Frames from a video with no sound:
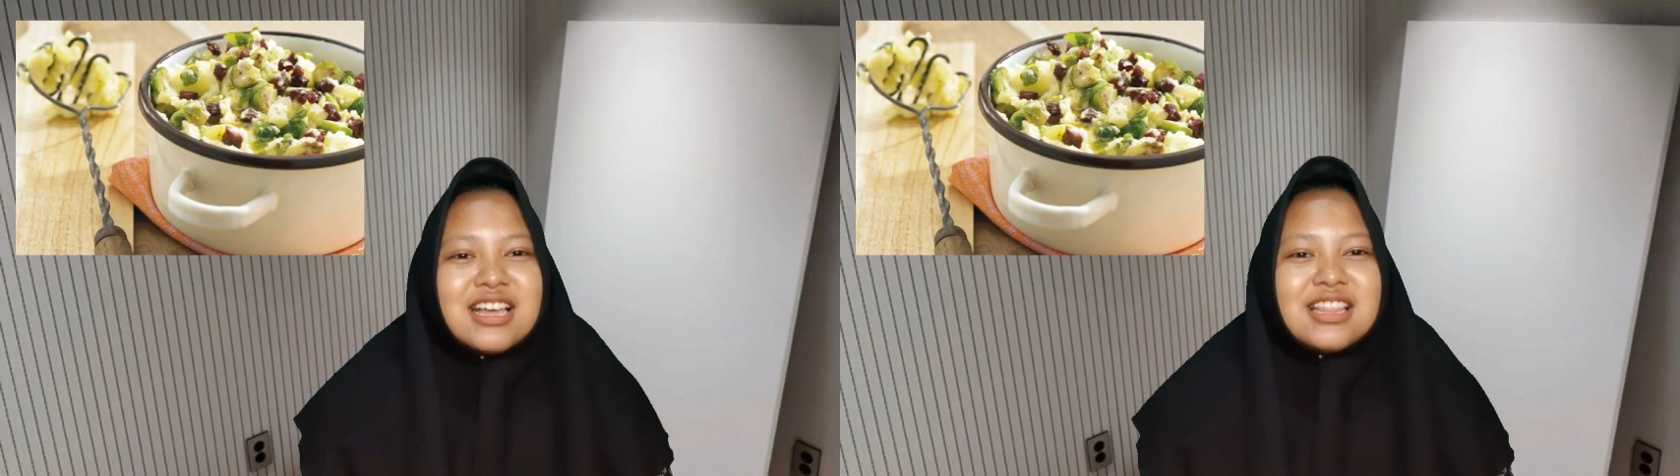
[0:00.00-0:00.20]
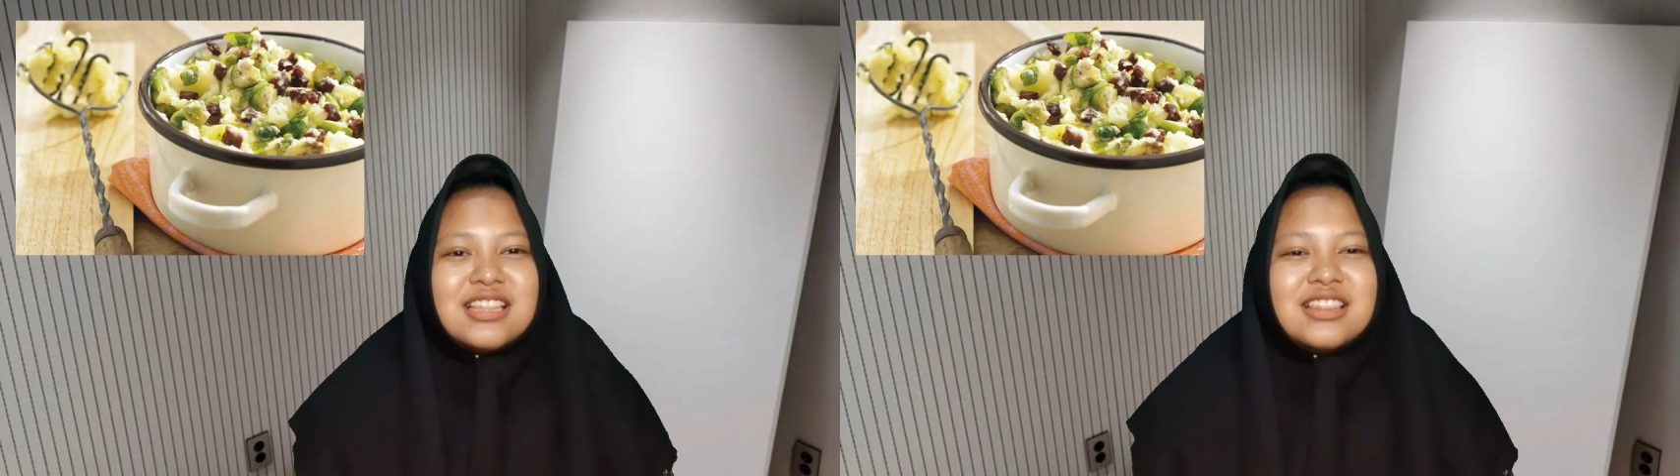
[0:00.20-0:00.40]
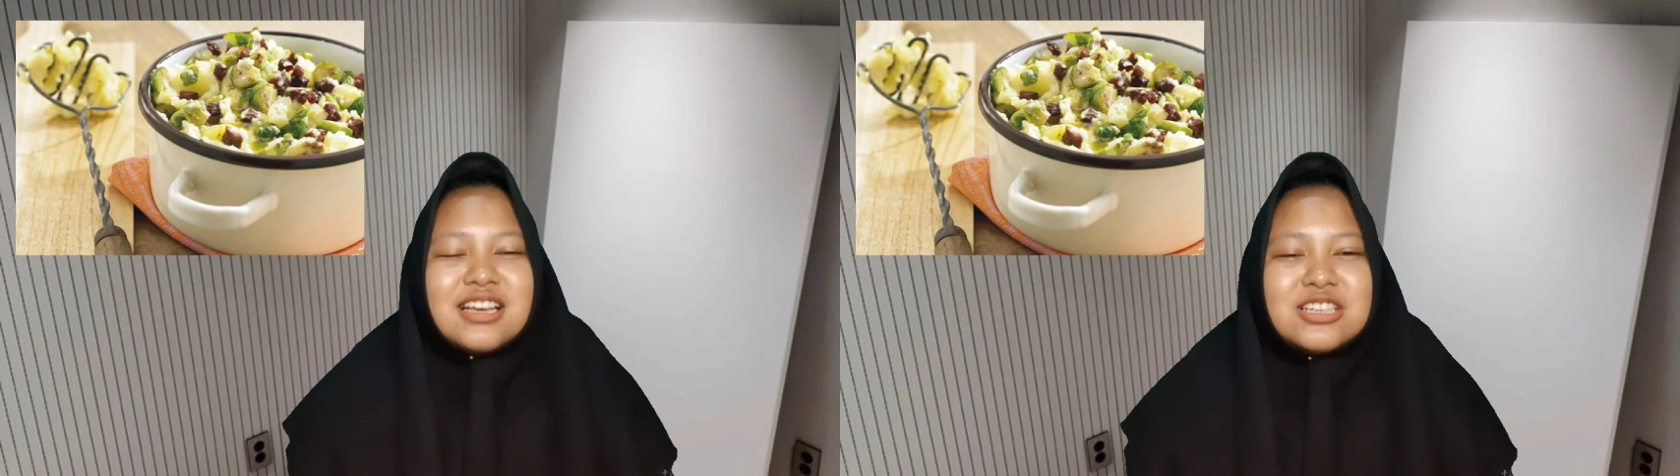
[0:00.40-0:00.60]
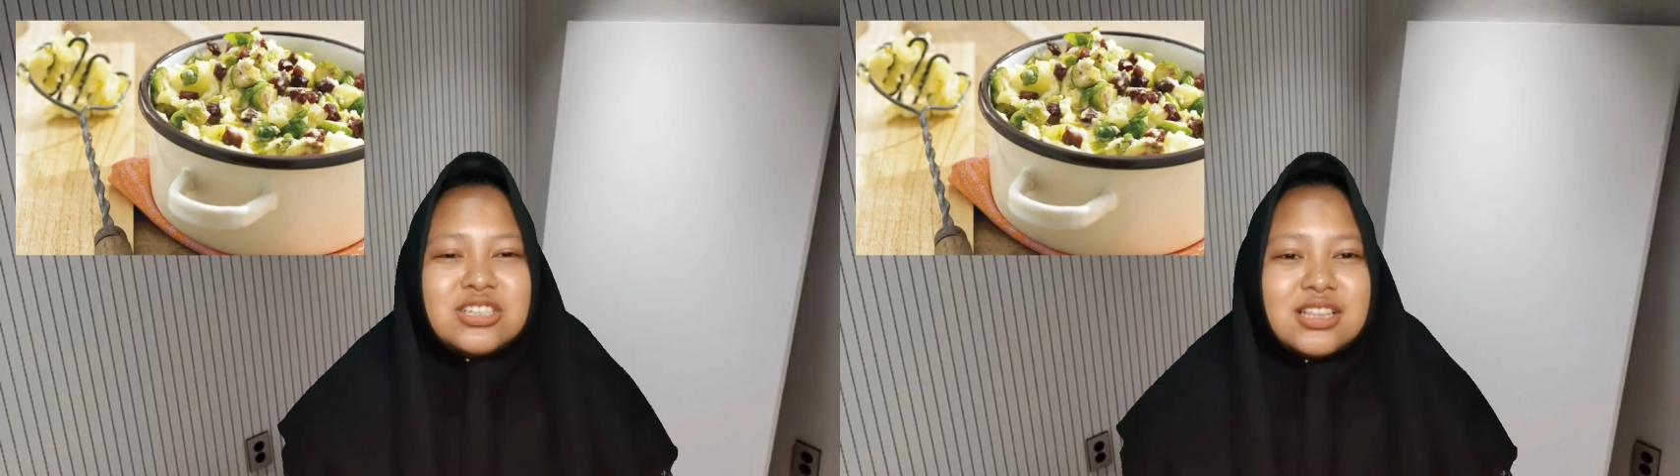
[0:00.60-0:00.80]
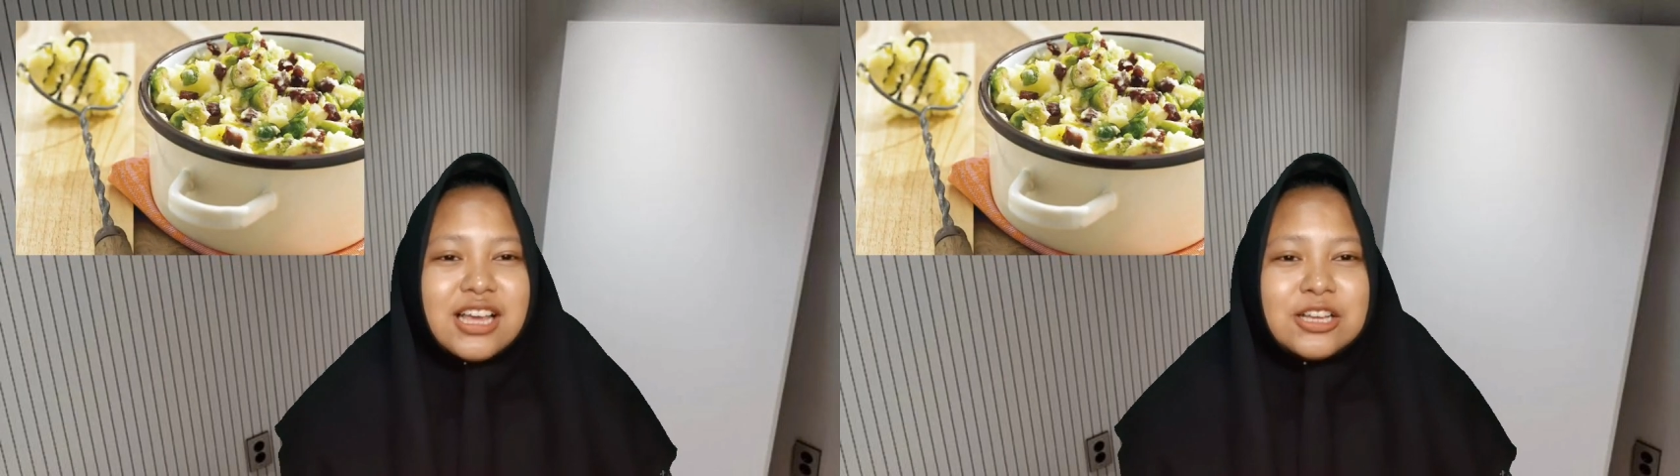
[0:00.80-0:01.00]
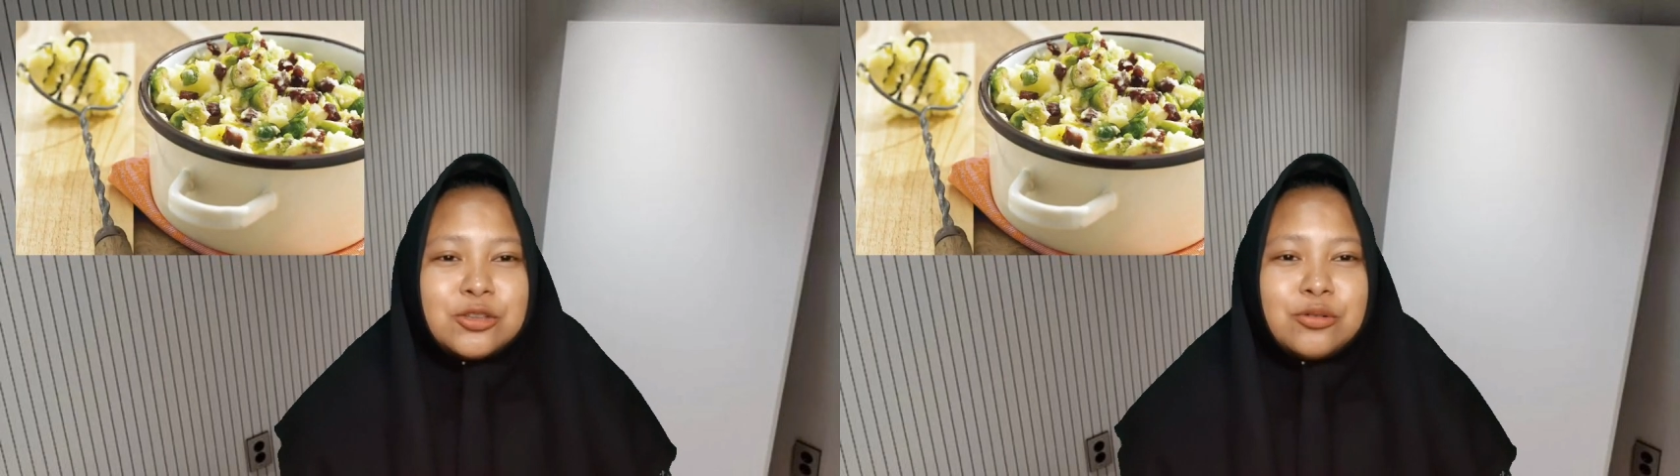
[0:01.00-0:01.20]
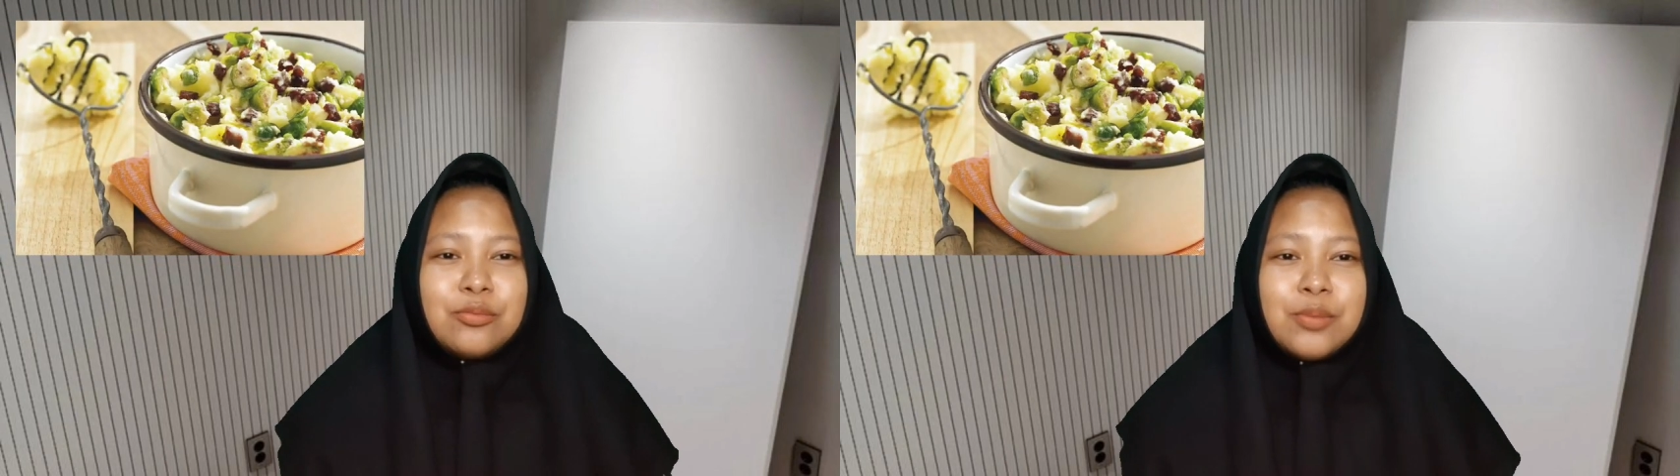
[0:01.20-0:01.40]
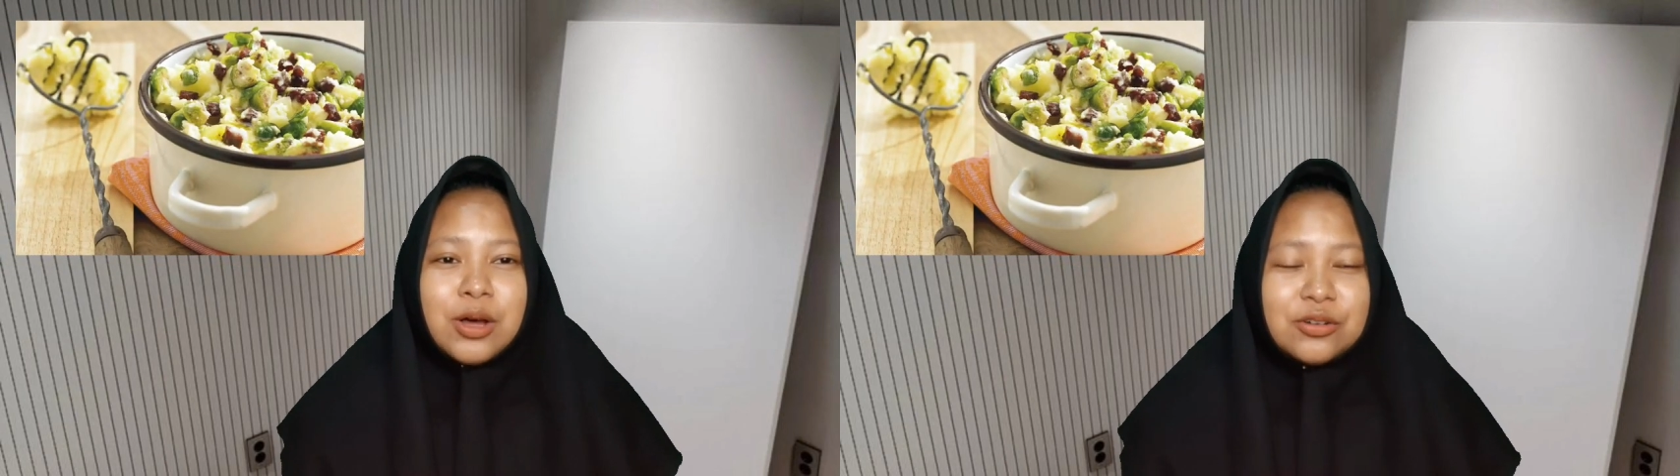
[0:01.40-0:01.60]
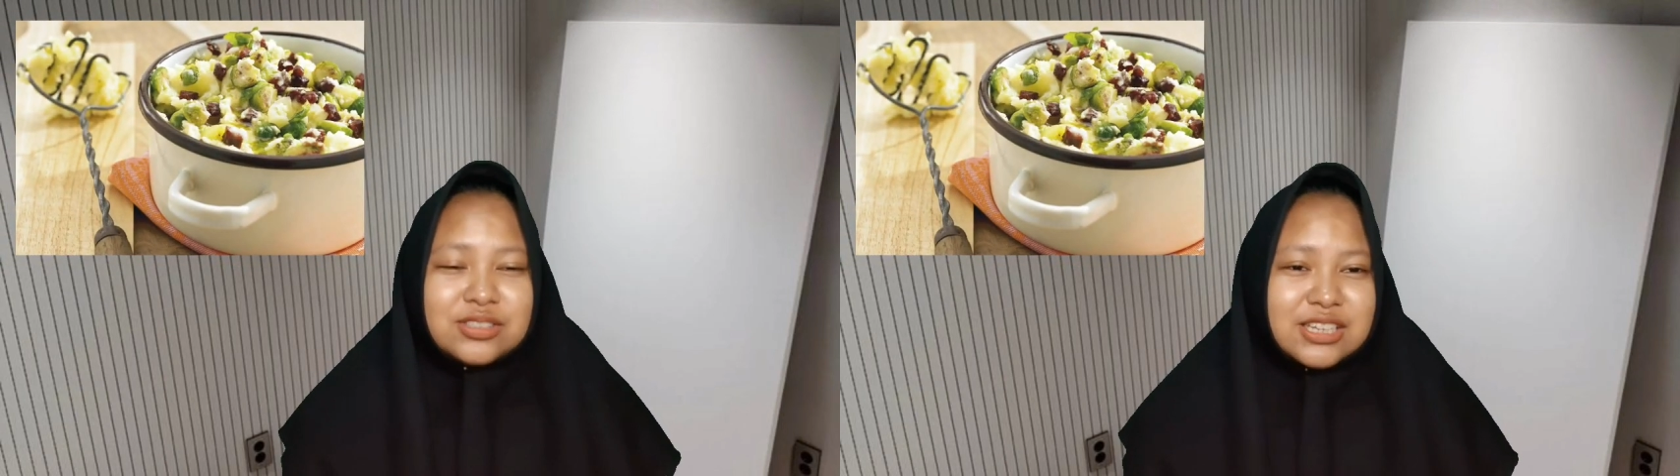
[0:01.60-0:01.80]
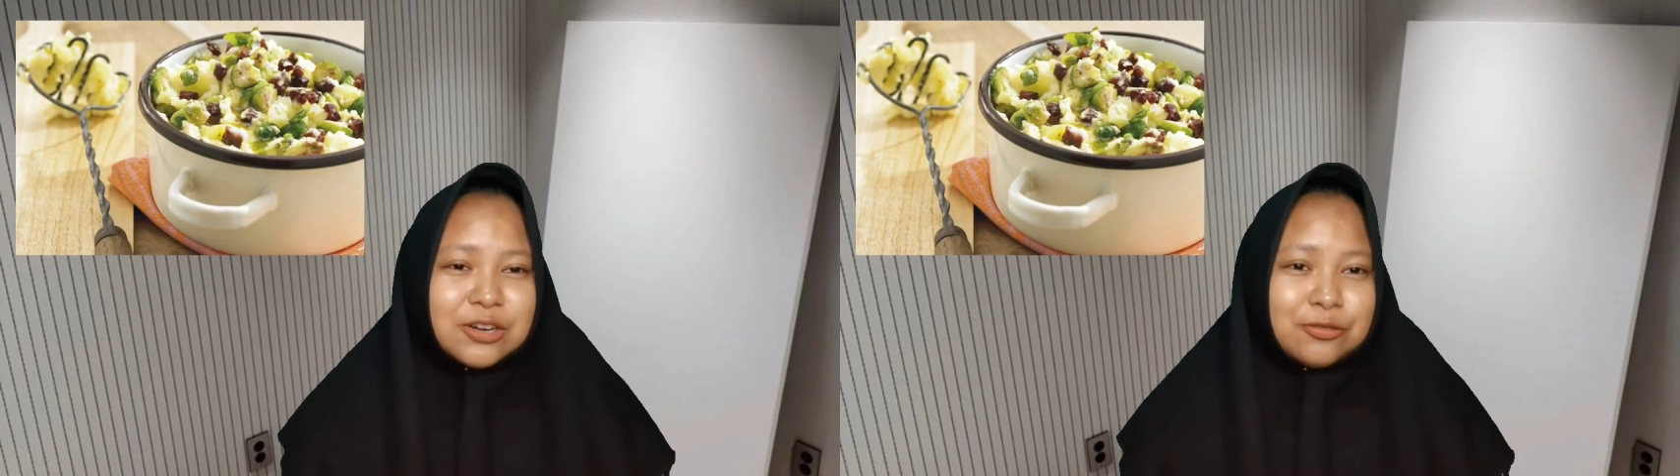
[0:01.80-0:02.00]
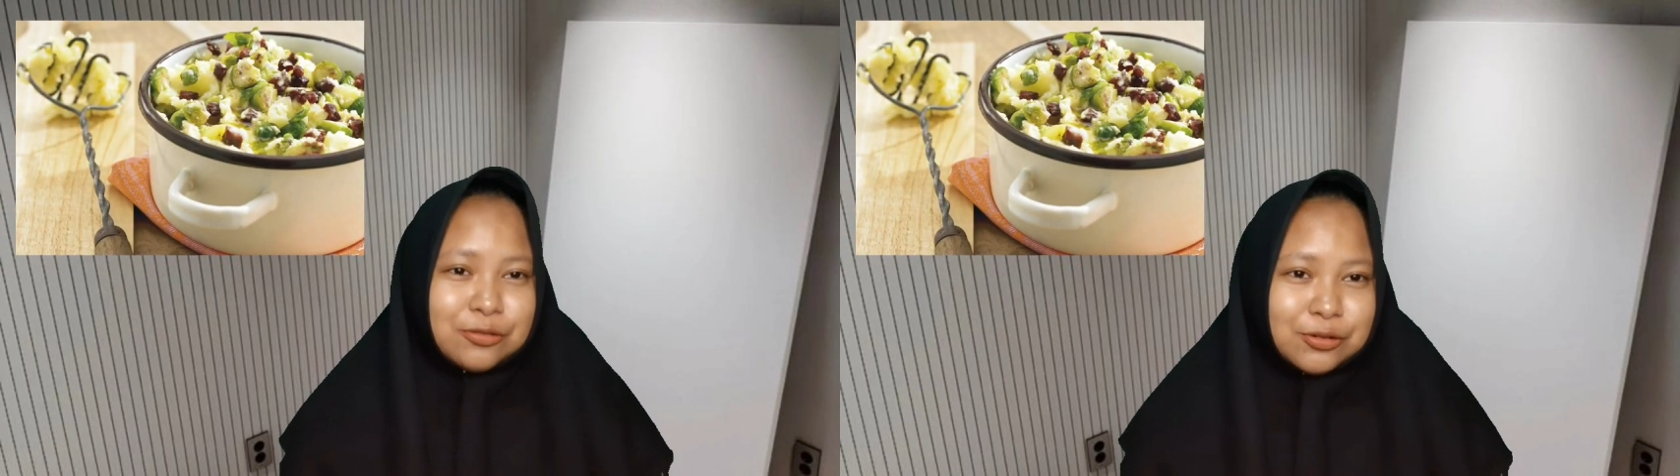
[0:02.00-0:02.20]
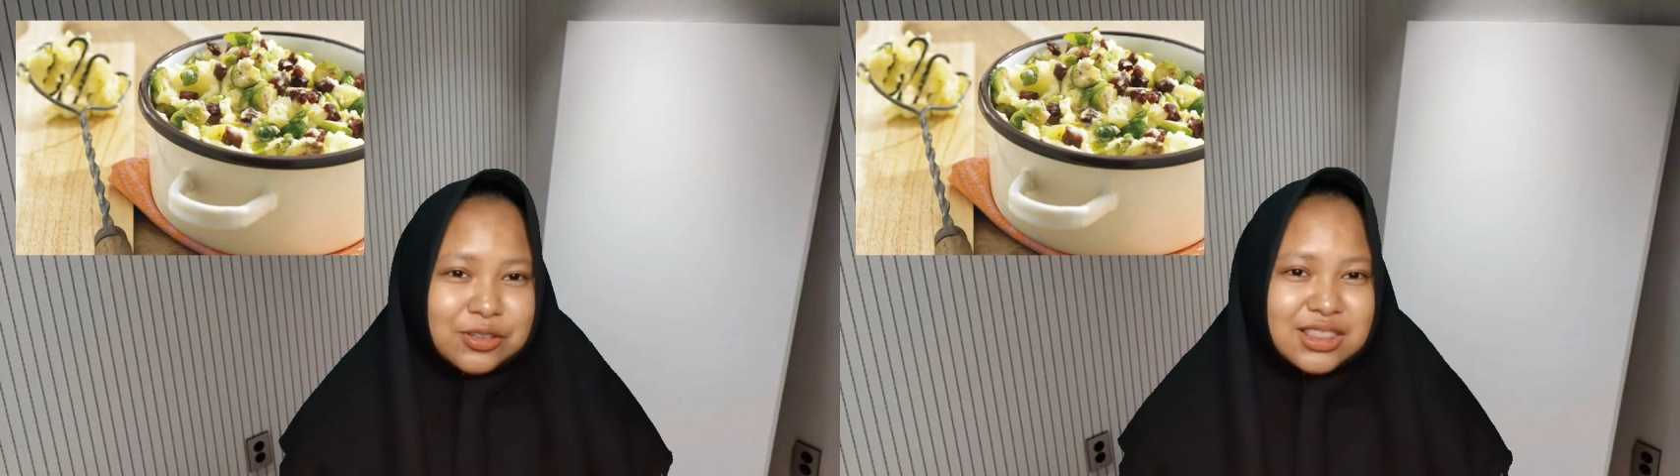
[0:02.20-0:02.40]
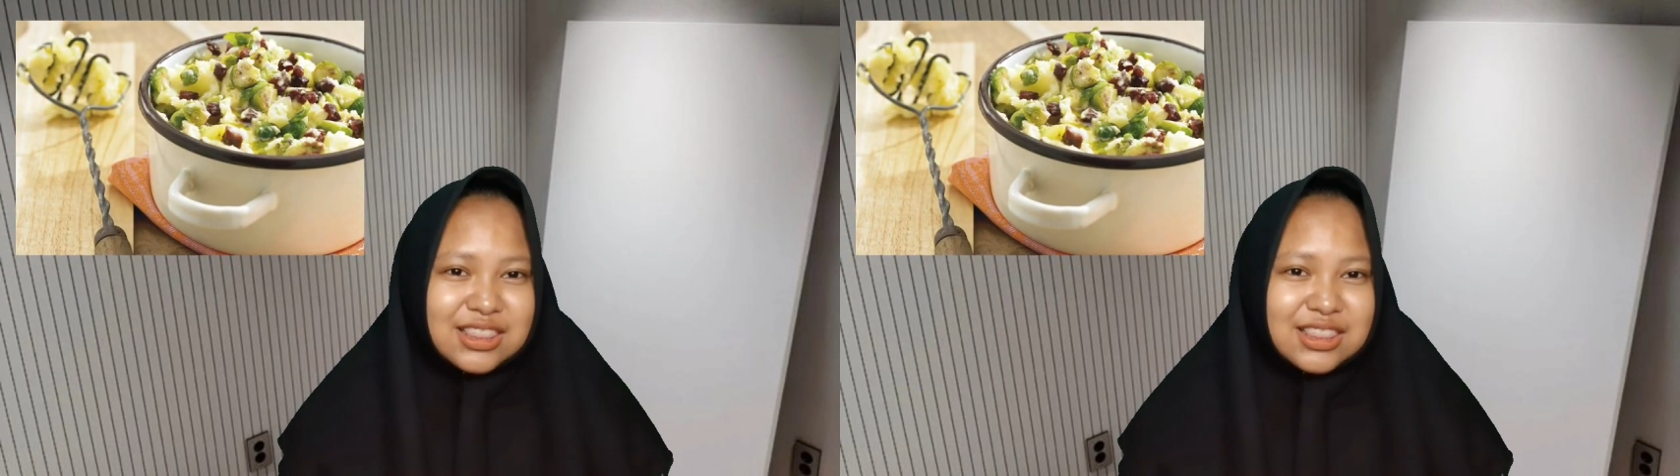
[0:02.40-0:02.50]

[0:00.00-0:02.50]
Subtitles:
The Dutch like to pound their food.